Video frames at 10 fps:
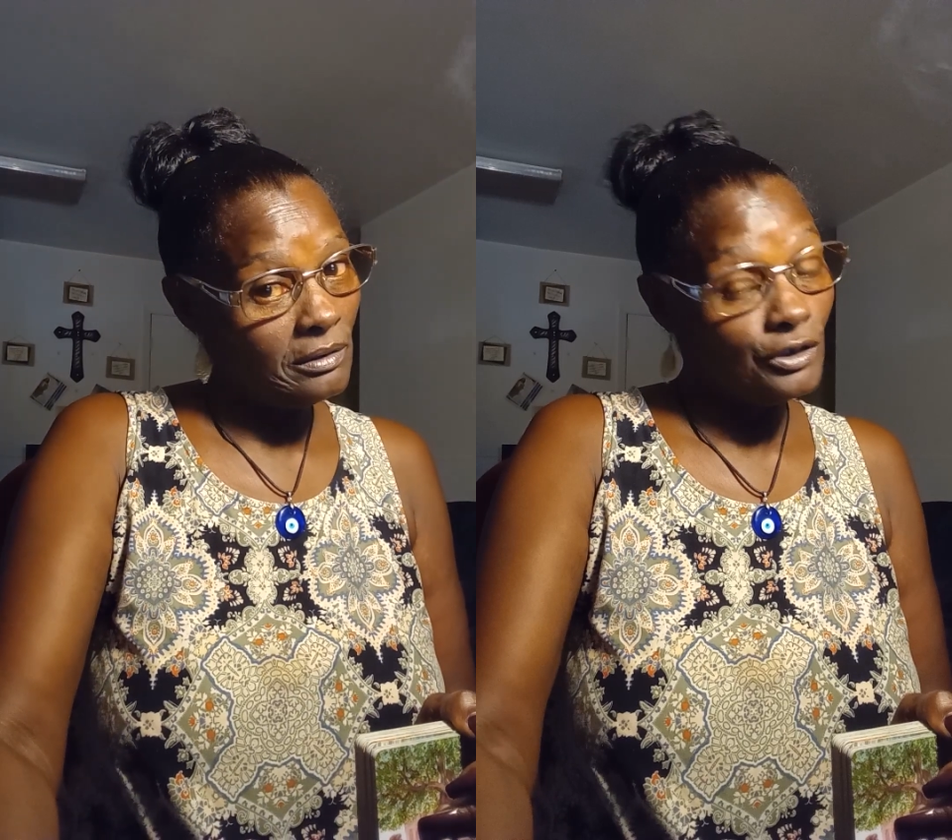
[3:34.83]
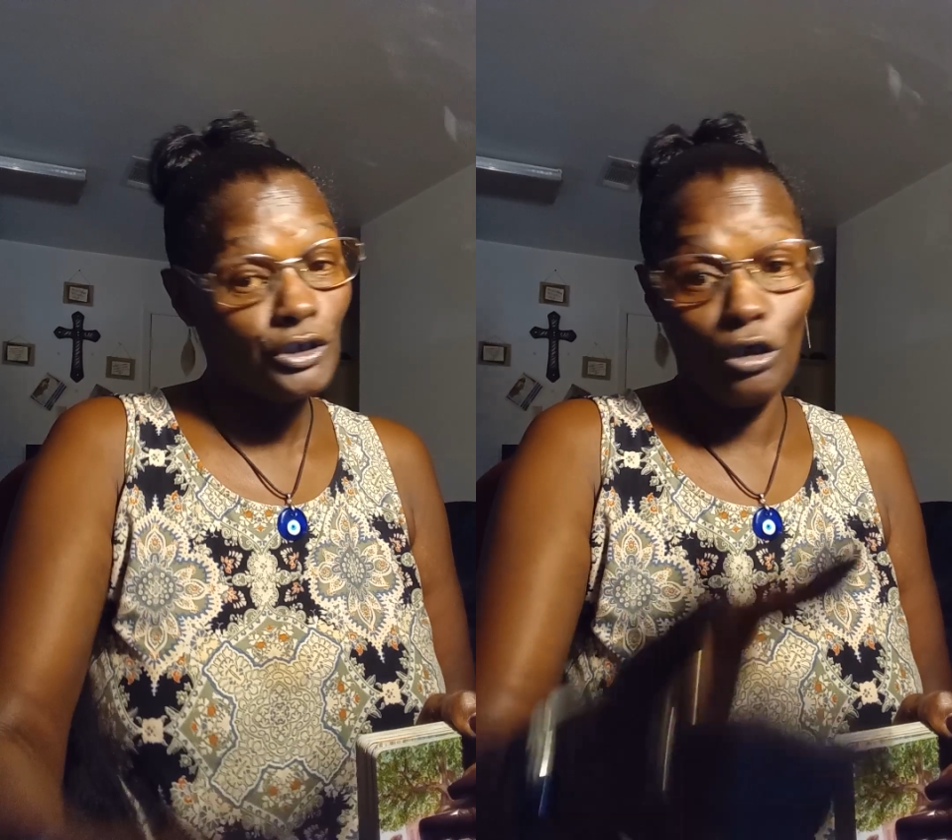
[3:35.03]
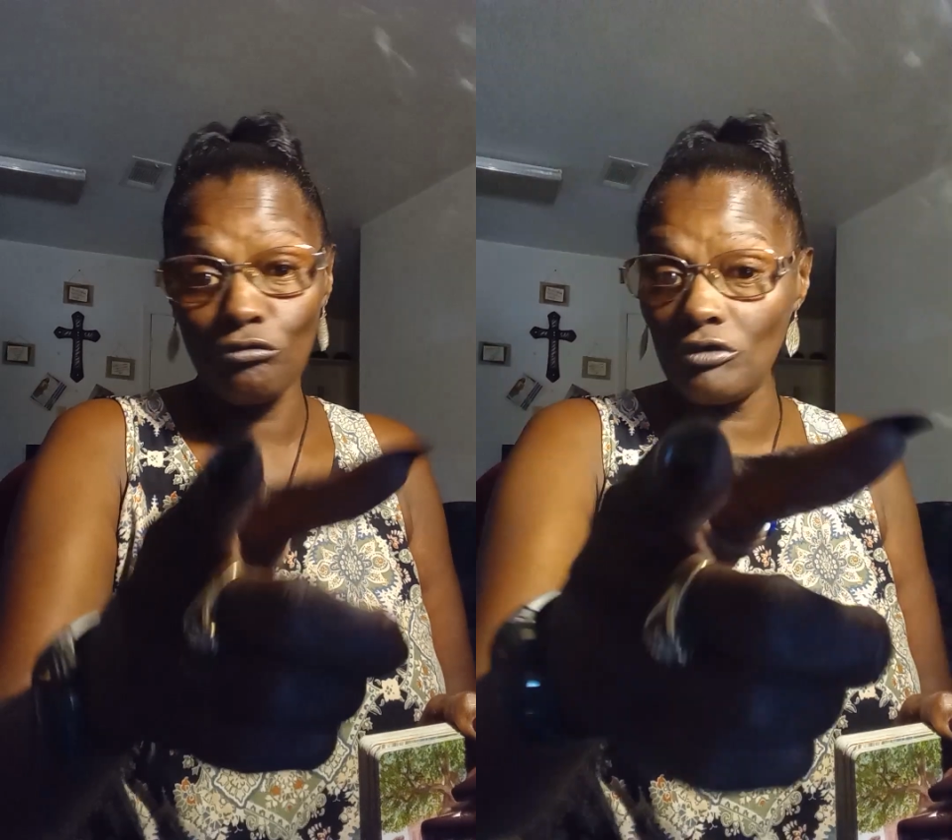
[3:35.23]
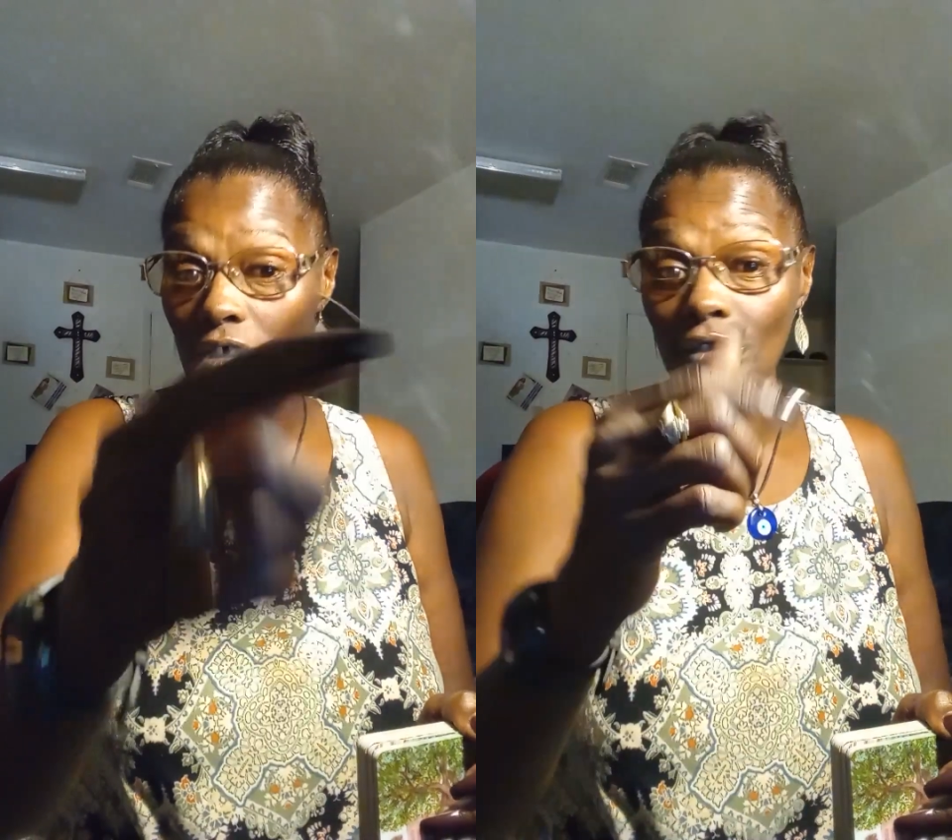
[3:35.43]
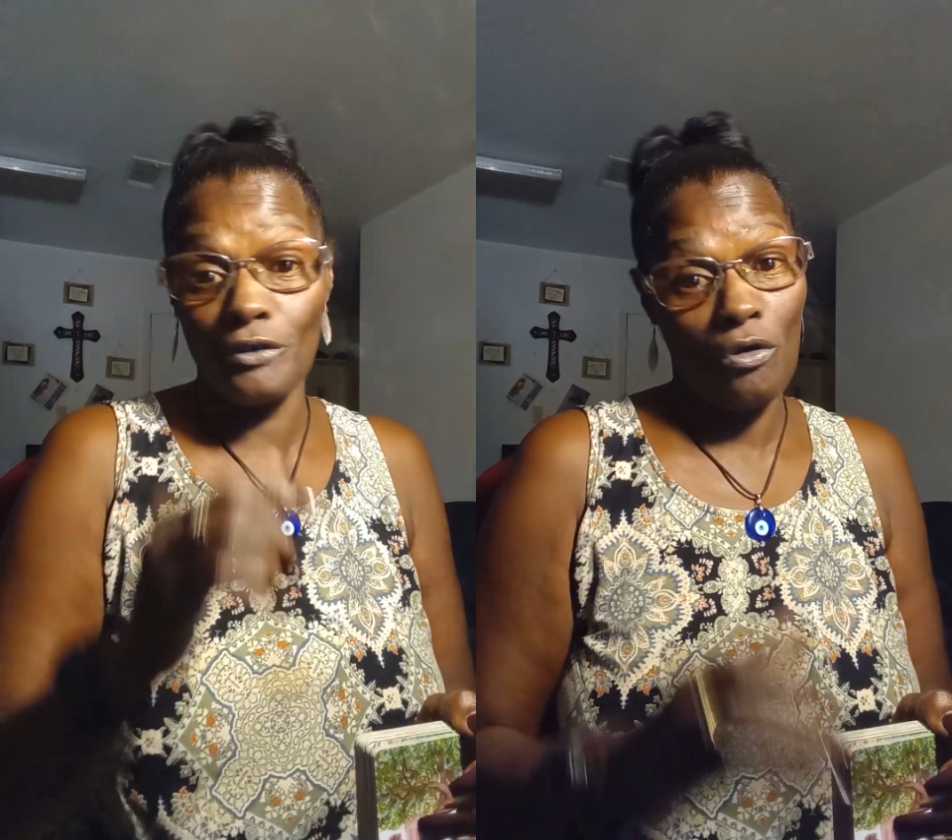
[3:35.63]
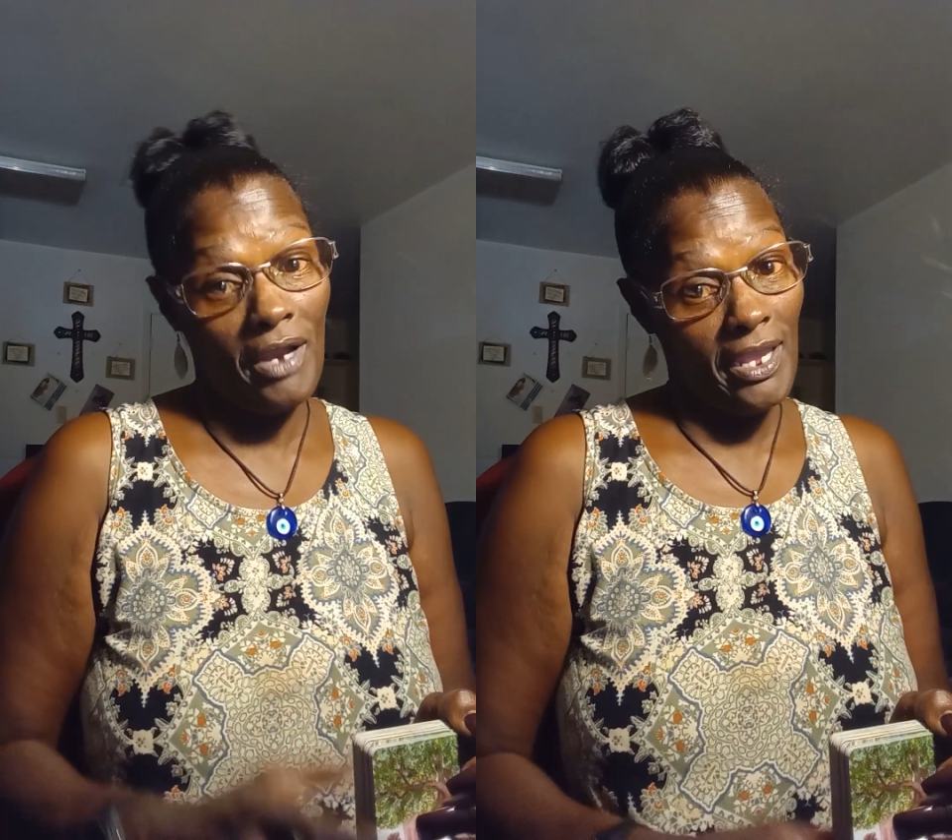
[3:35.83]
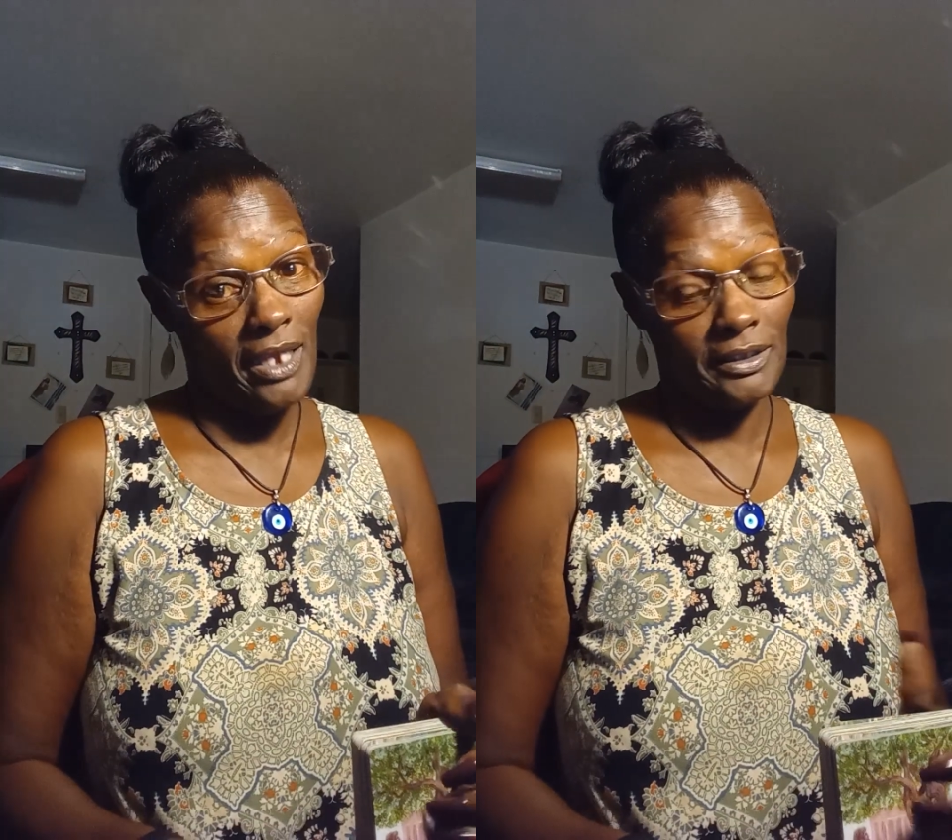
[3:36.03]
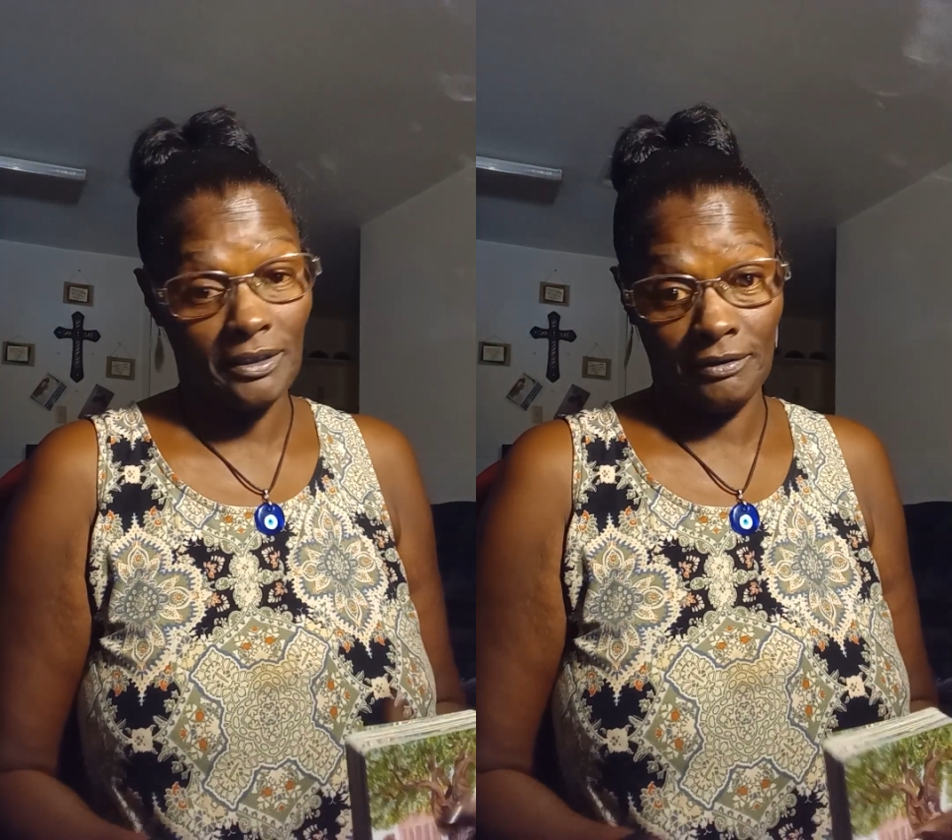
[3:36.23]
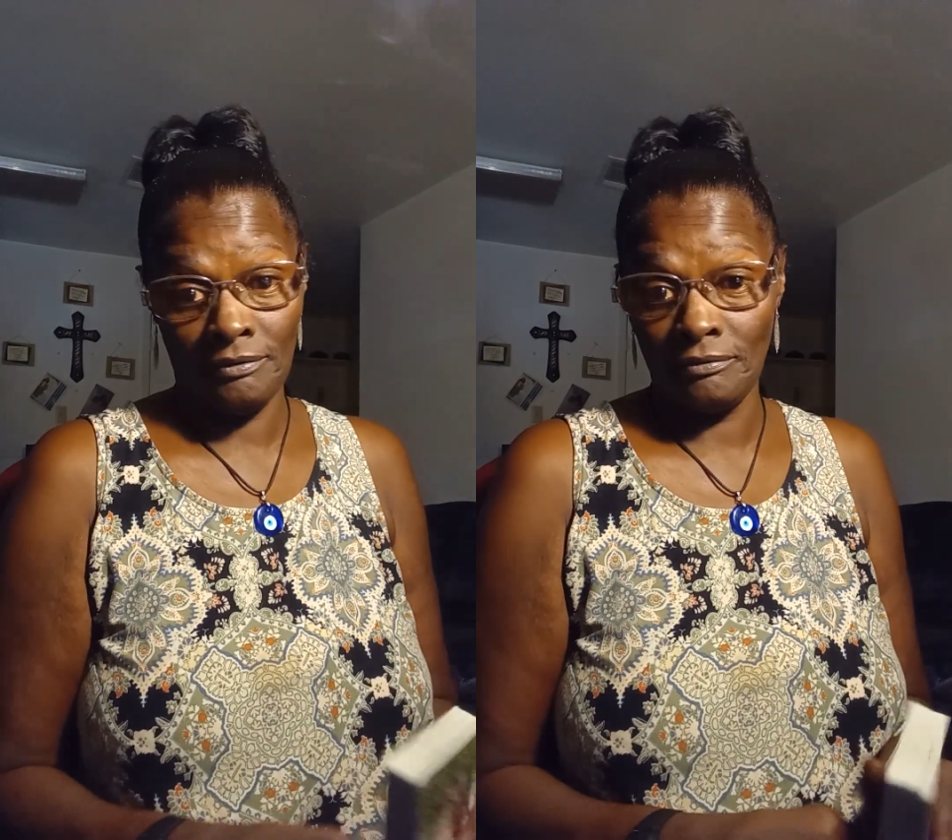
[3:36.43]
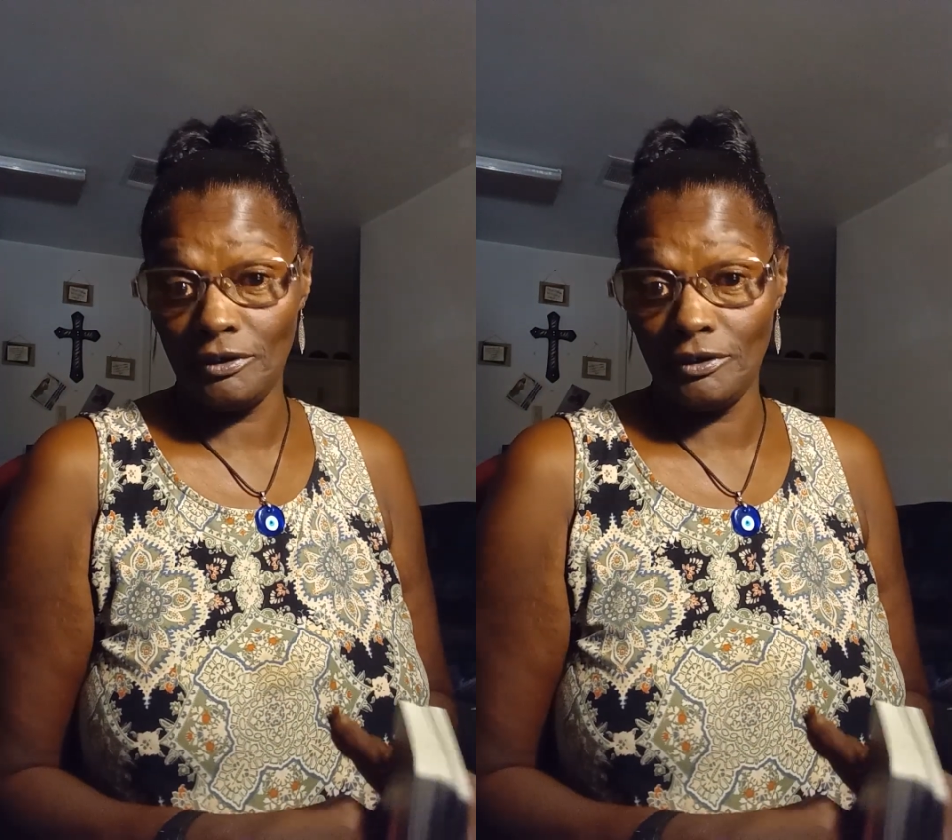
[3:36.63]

she gonna love your ass.